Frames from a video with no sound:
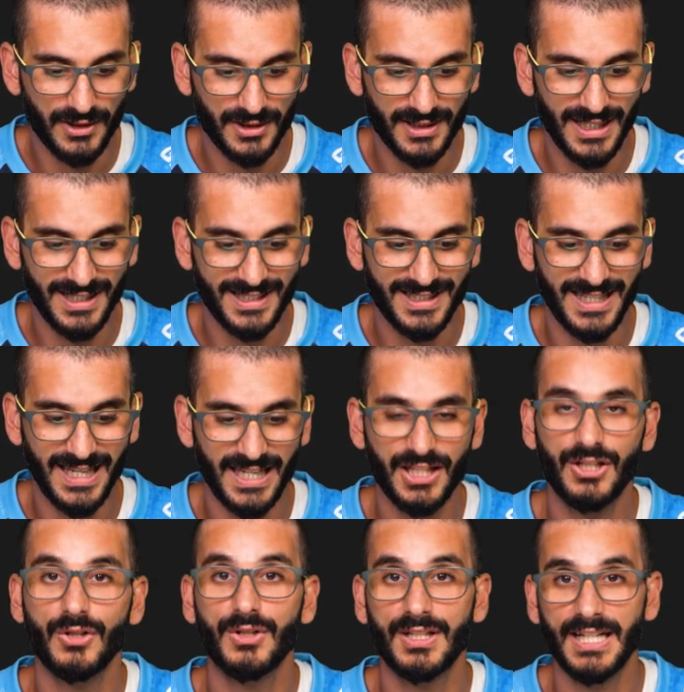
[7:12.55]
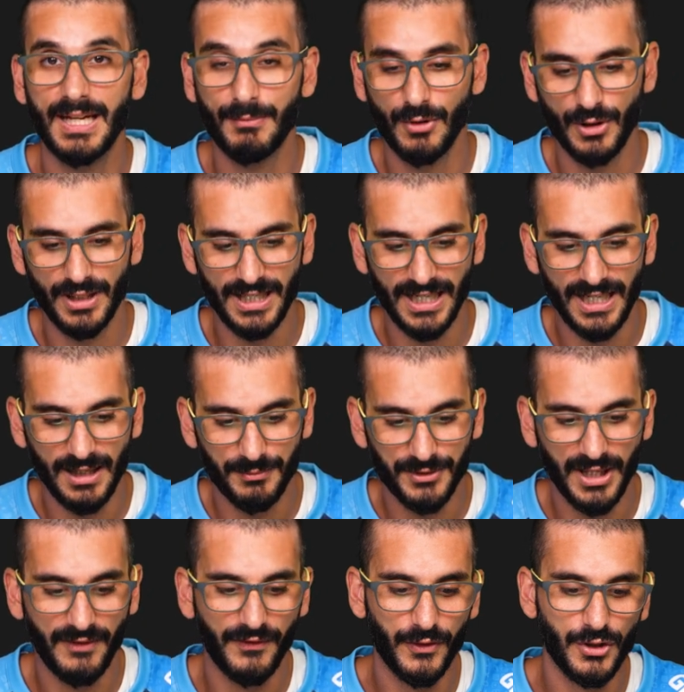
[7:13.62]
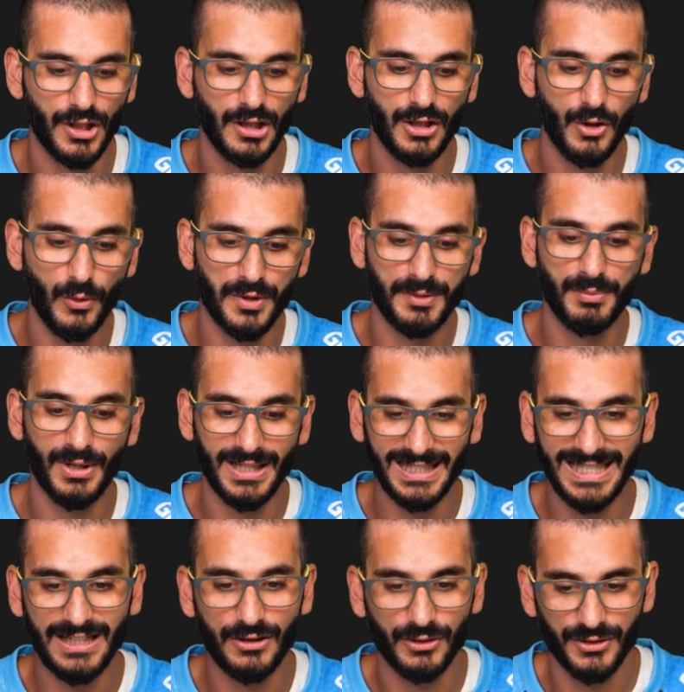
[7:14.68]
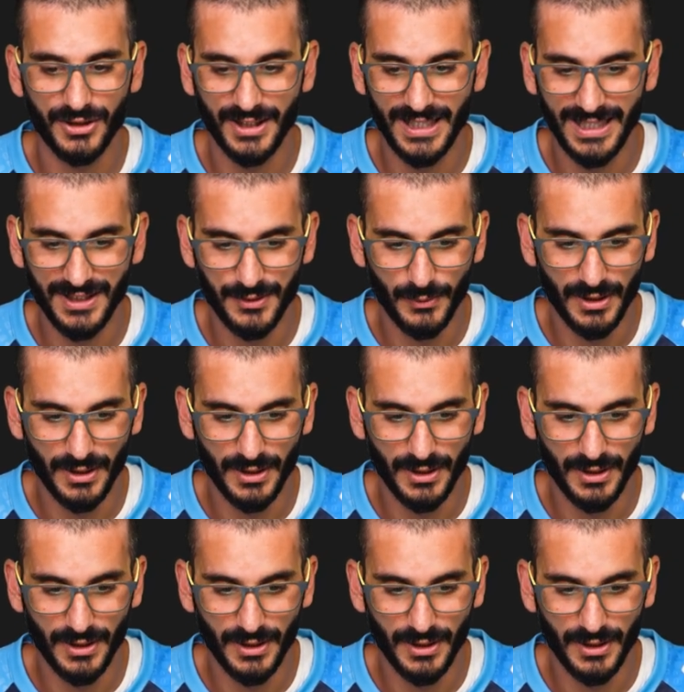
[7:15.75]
So that's their username on GitHub. So therefore you could always put a link onto that as